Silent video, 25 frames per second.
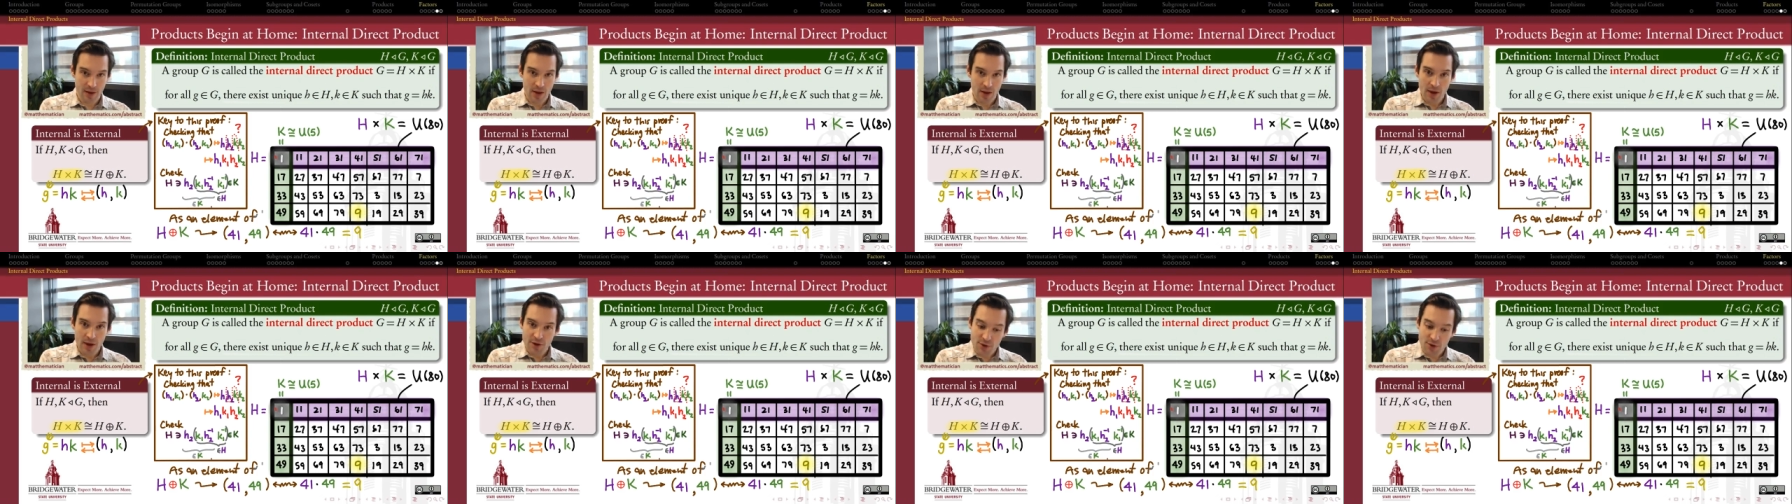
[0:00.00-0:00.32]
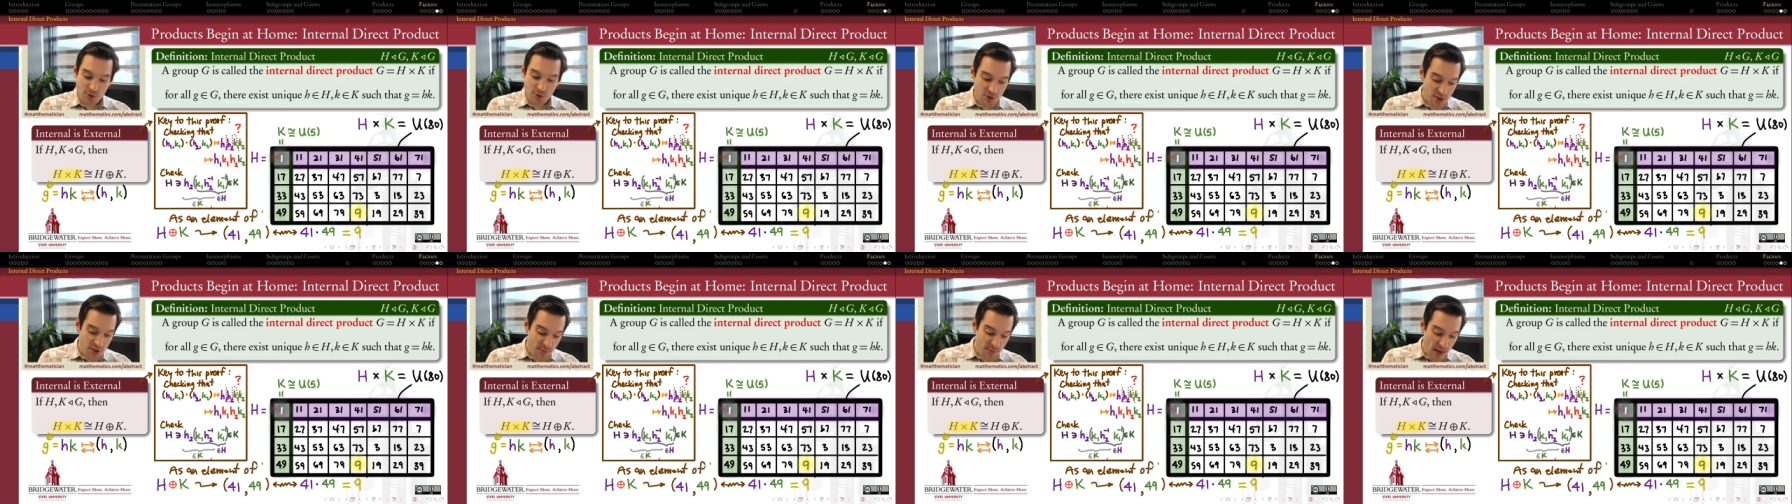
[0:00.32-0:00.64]

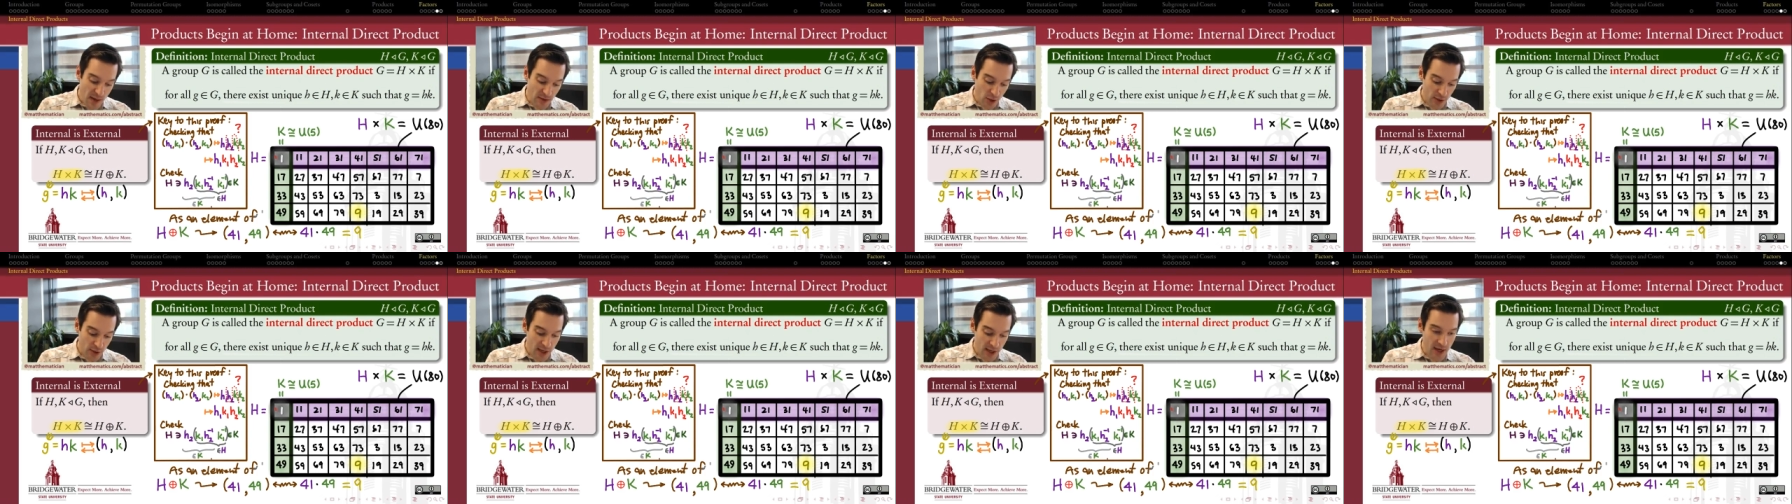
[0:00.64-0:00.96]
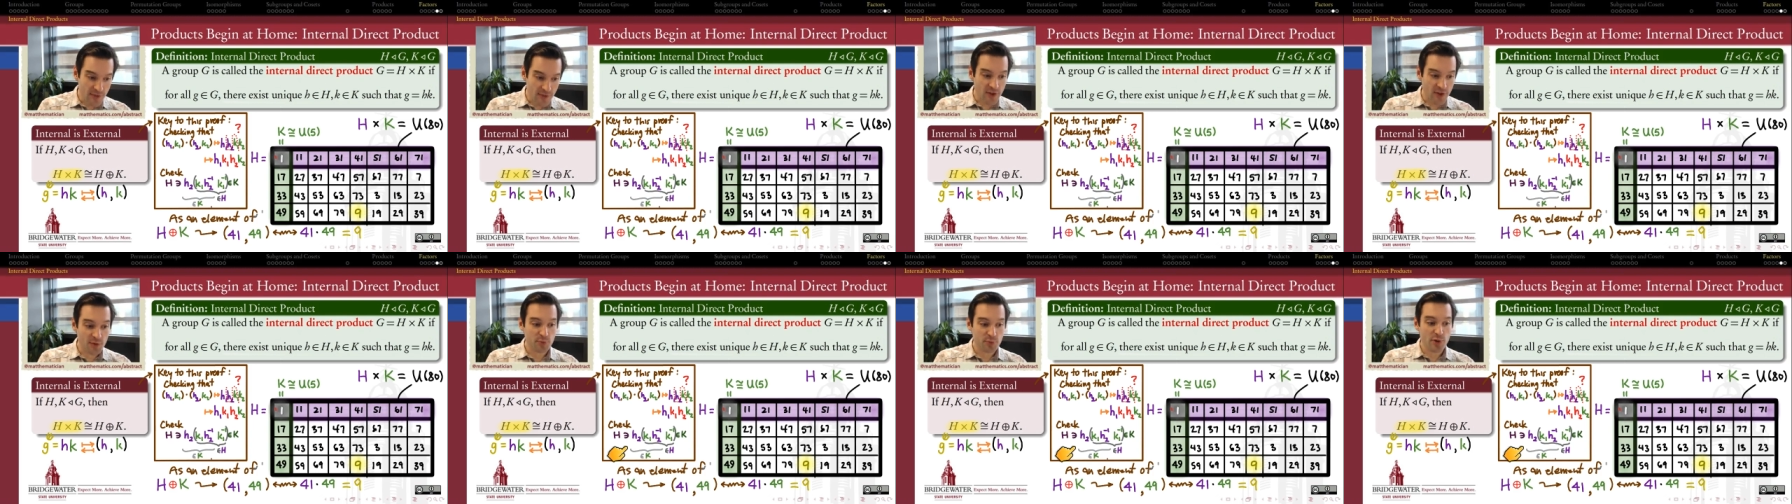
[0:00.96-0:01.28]
So just by
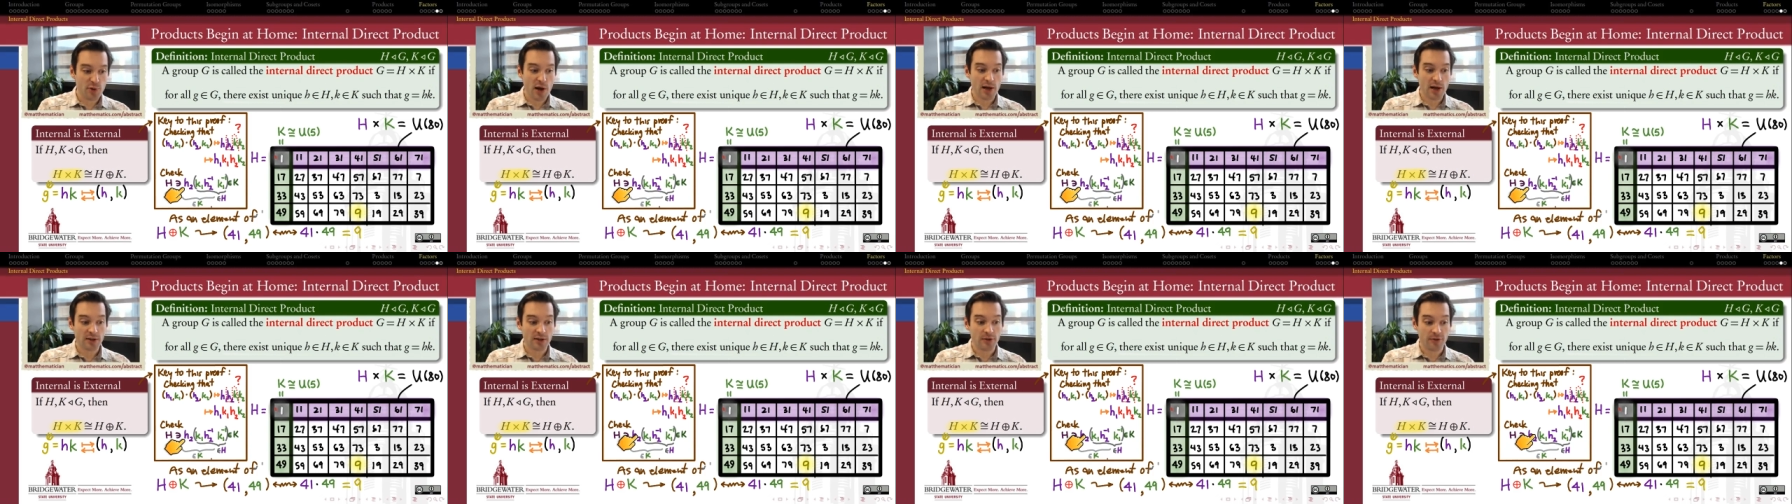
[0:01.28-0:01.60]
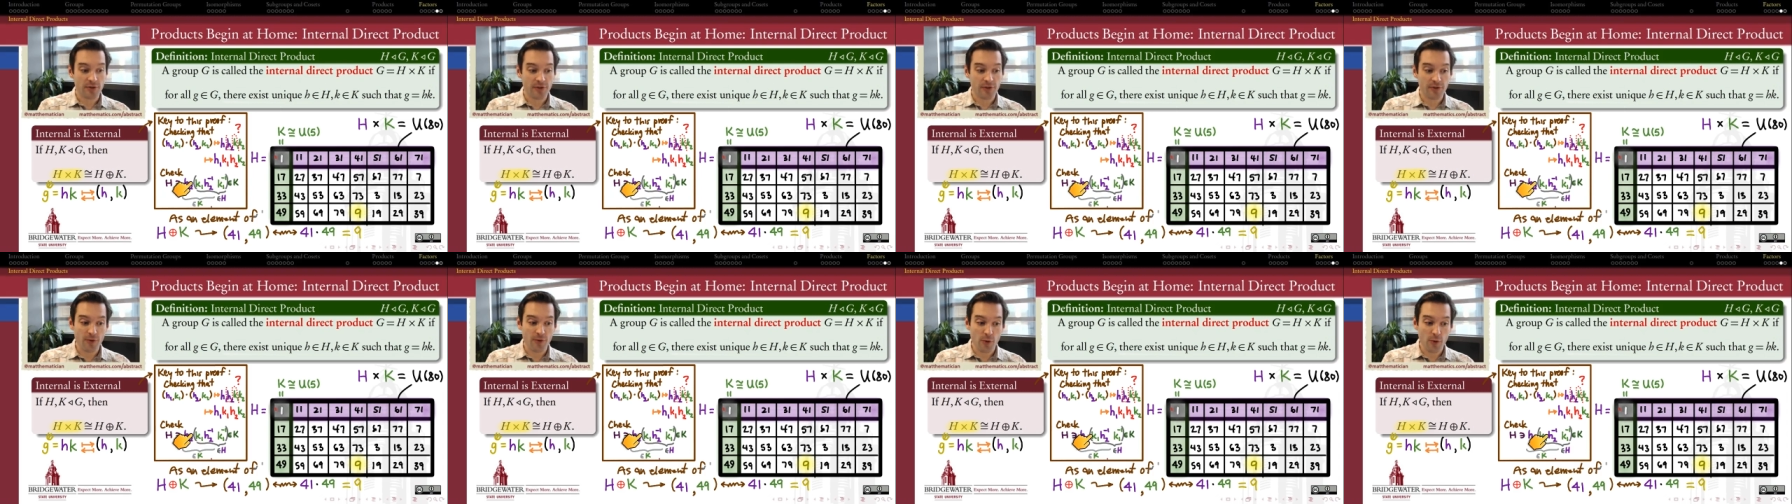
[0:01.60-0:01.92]
looking at this product
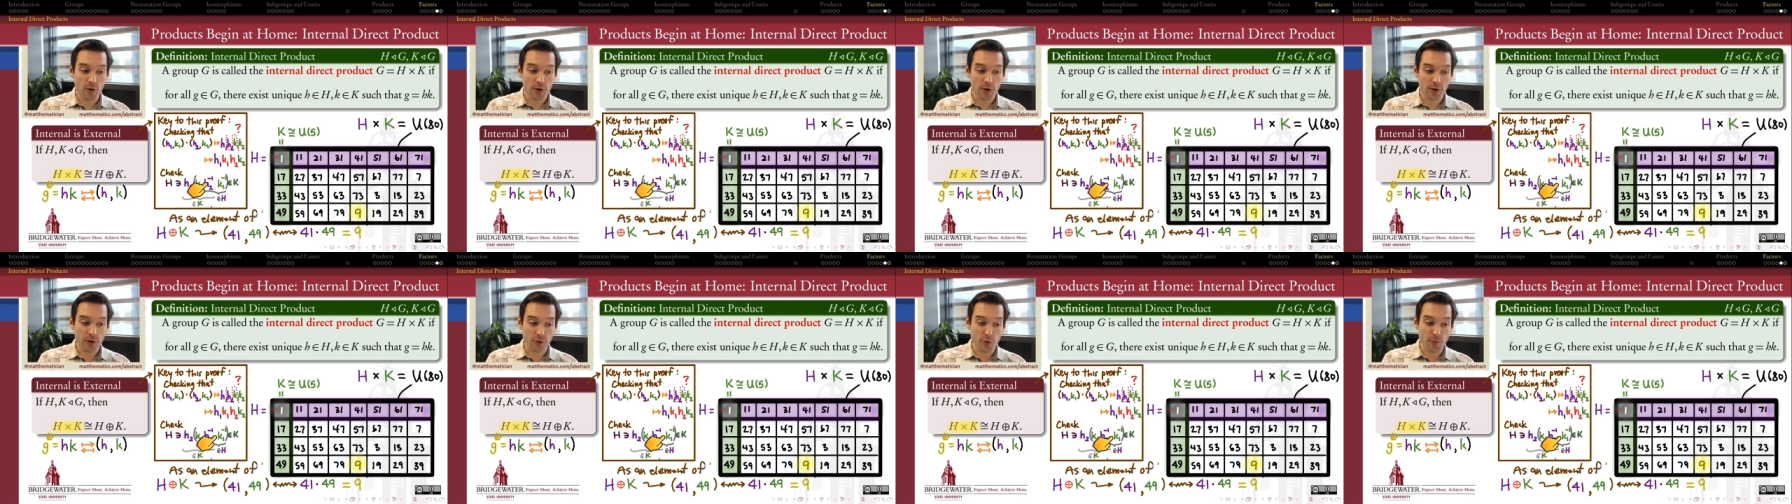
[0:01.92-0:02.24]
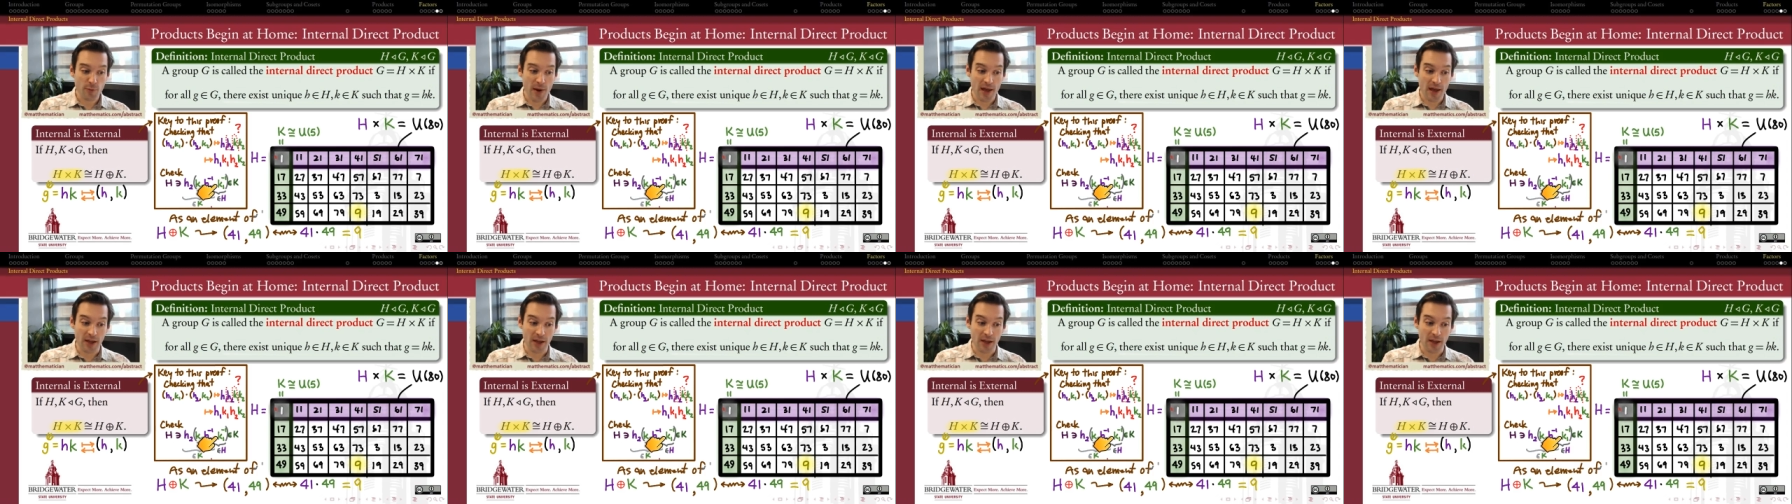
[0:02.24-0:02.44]
of four group